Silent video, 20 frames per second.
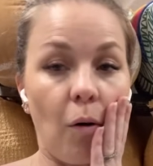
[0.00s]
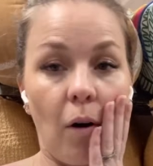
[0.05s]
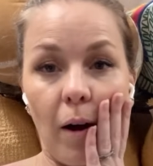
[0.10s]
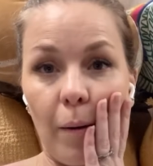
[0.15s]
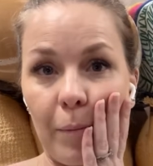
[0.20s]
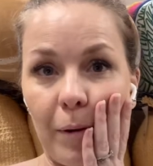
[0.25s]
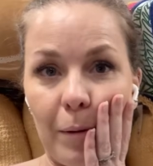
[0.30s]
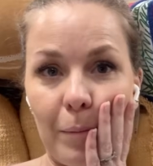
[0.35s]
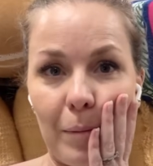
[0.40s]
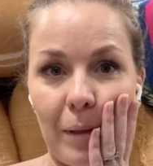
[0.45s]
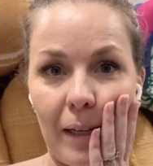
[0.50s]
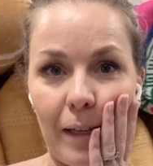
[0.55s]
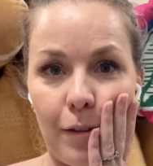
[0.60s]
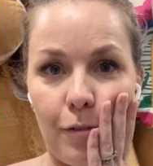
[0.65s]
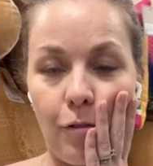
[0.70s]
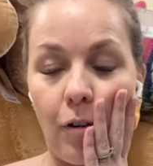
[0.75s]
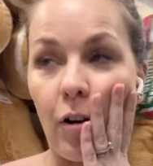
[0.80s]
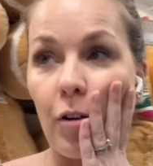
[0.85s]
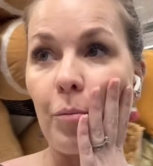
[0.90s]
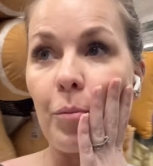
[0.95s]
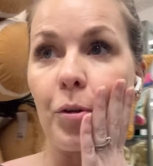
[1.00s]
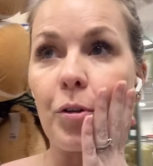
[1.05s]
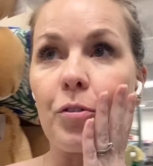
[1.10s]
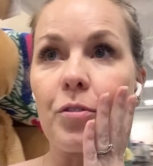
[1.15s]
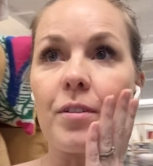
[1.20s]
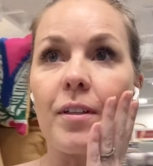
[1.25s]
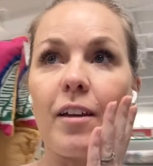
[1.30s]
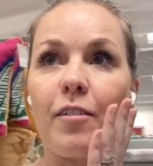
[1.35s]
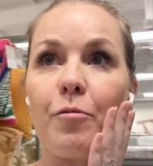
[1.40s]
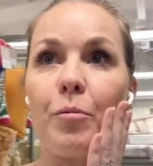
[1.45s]
I'm completely thrown because
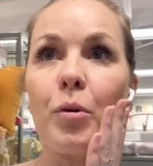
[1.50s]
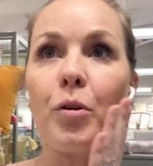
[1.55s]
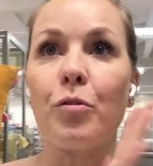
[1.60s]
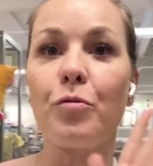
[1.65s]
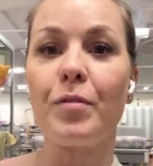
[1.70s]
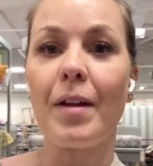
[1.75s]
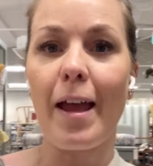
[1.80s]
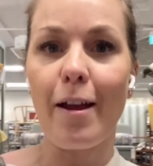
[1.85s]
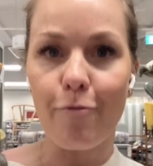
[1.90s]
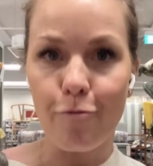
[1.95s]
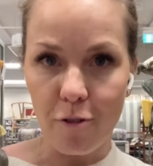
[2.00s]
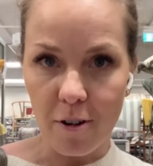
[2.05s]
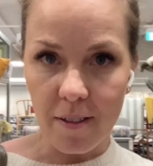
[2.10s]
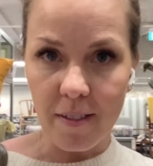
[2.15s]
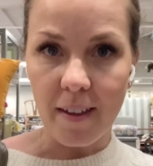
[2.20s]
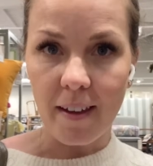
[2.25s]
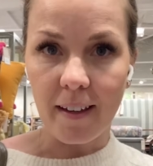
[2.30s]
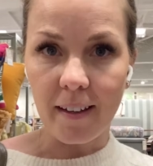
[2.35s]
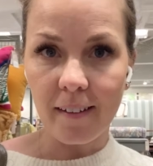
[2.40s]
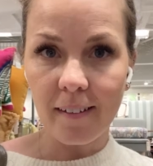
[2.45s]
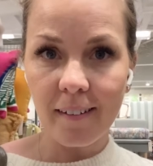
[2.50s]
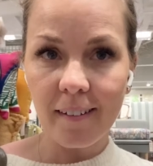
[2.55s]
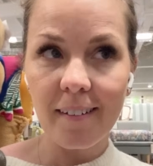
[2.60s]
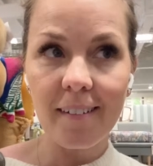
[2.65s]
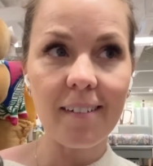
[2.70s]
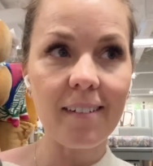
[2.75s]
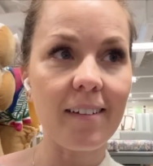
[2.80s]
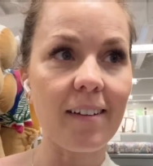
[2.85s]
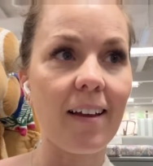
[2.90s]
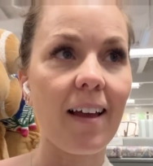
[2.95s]
they've moved everything,
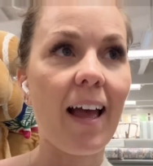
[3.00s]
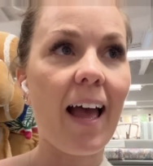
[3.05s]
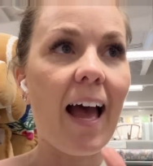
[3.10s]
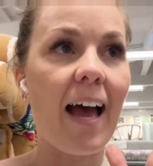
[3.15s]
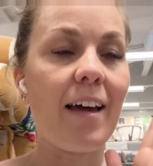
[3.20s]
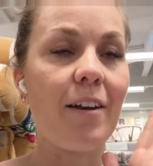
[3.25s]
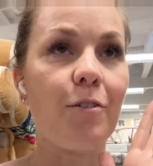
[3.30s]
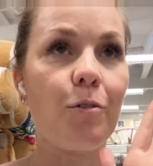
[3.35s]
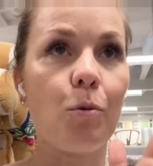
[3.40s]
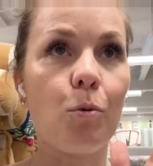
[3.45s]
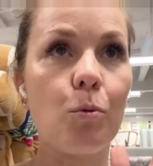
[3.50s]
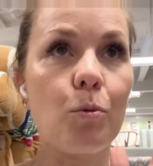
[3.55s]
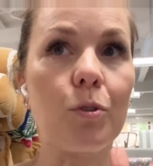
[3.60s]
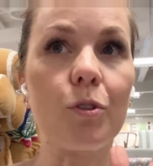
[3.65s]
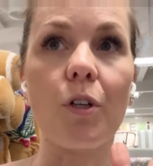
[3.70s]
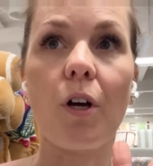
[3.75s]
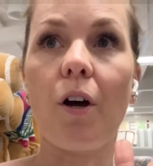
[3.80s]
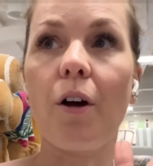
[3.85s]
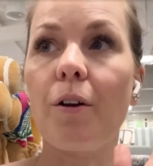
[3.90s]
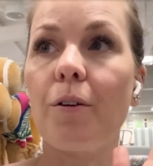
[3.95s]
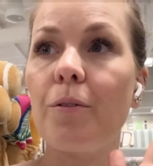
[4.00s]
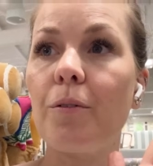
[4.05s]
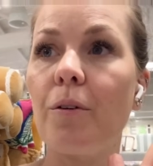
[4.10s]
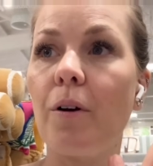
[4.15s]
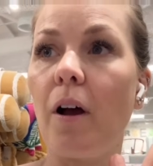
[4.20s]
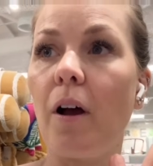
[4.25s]
and also